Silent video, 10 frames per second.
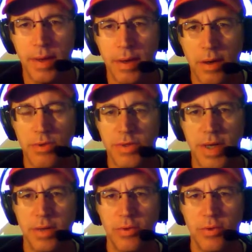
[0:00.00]
and
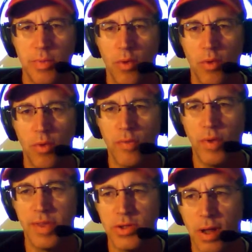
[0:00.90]
understand a little bit more of
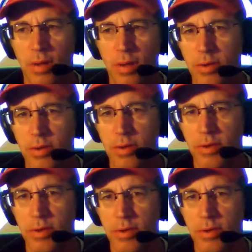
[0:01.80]
what that's all about.